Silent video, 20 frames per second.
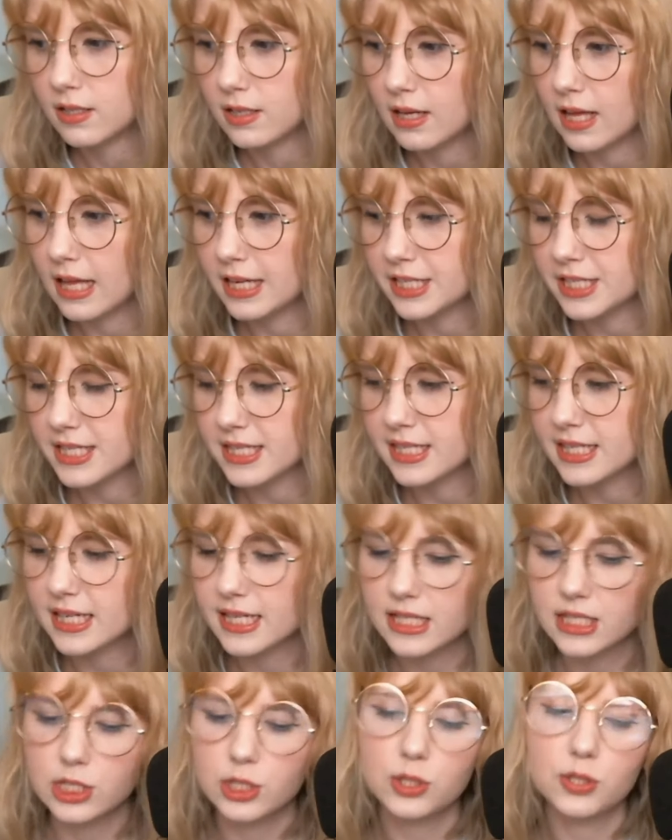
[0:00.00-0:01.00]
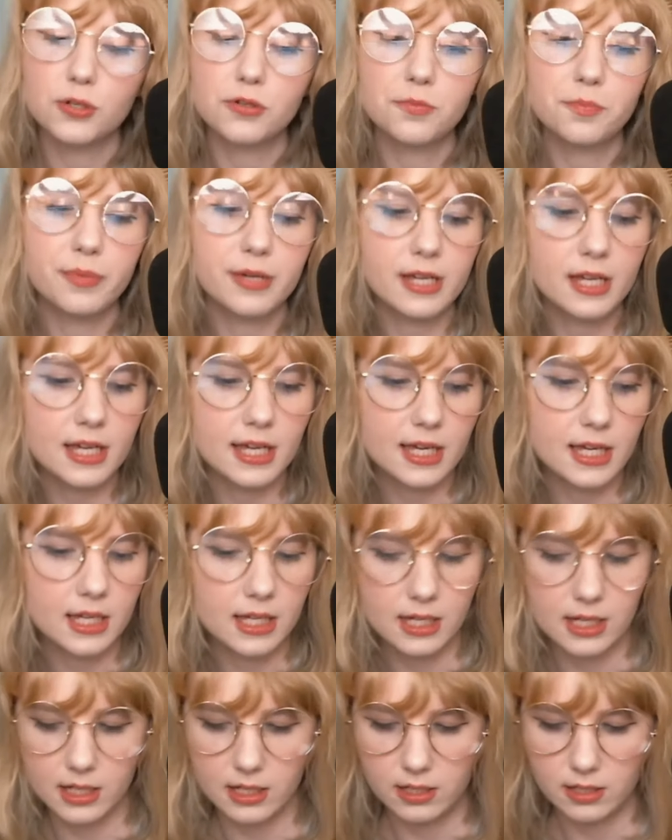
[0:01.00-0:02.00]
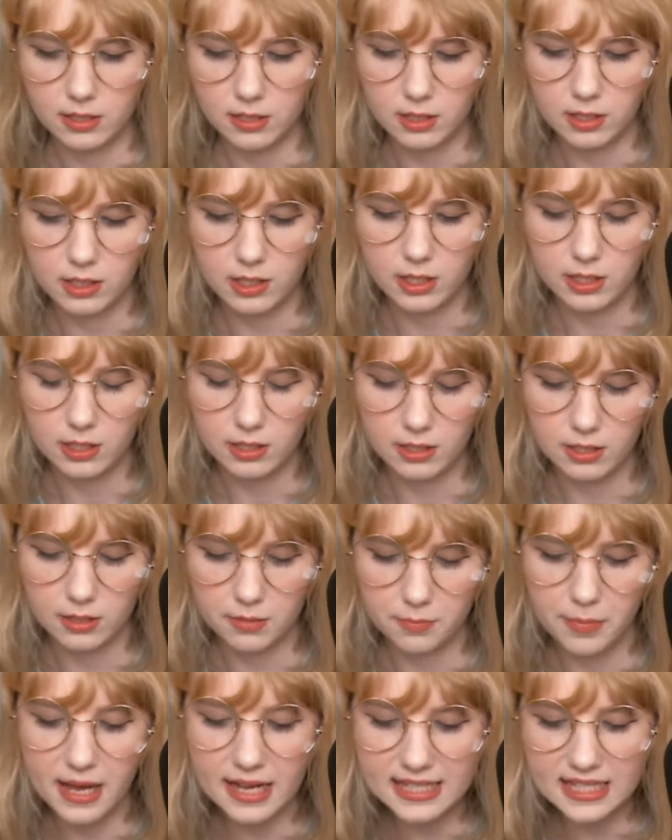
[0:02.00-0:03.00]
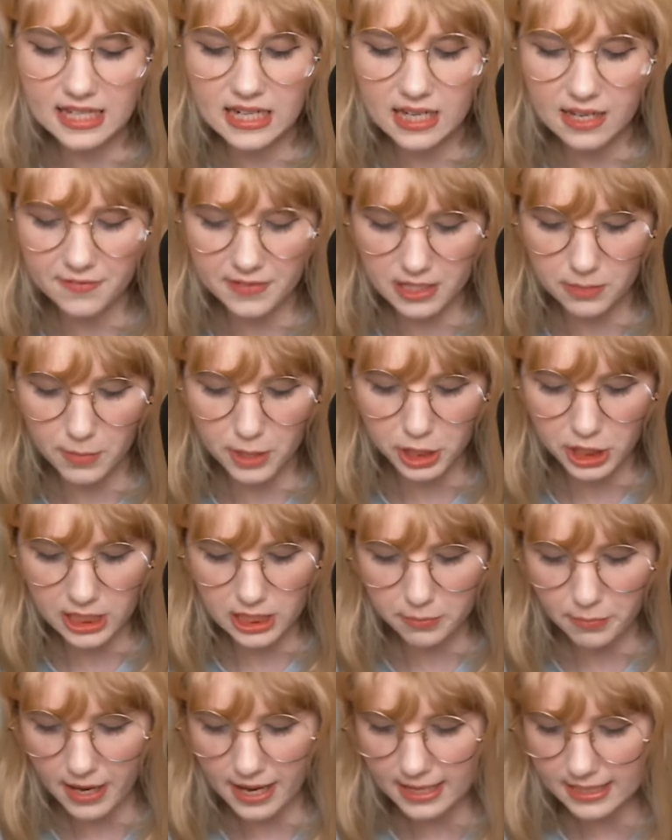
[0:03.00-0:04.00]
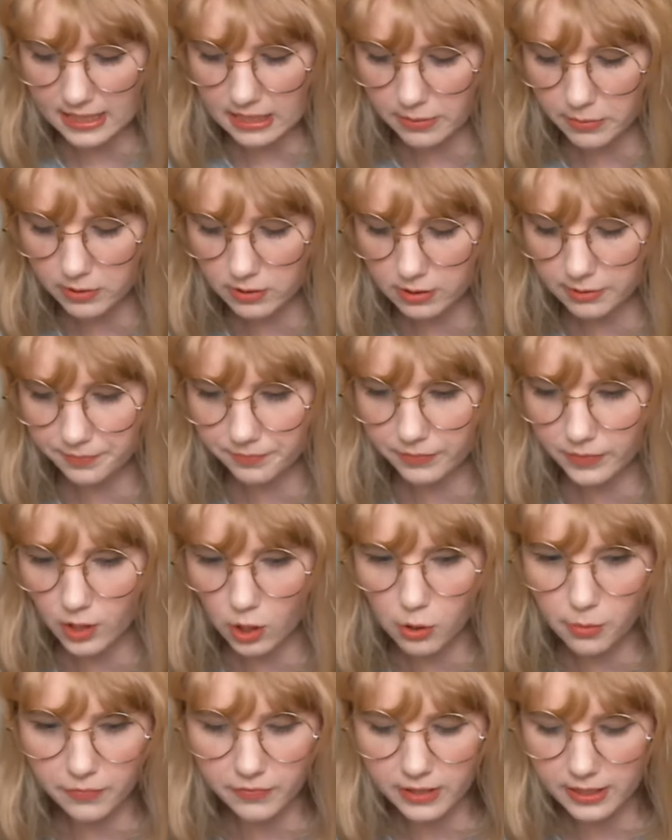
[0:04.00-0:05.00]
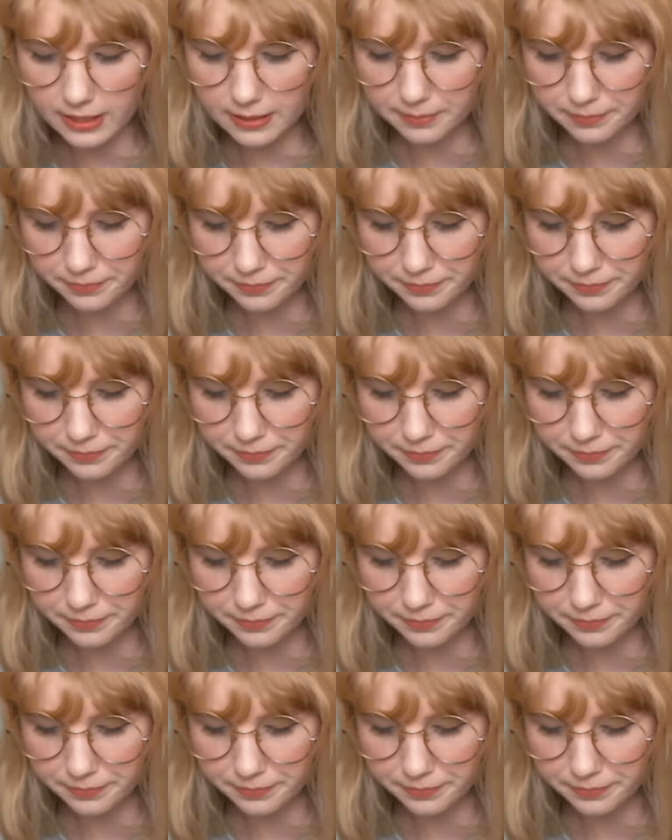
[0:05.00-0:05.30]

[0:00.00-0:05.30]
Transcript: I just need to be positive as much as possible, hopefully.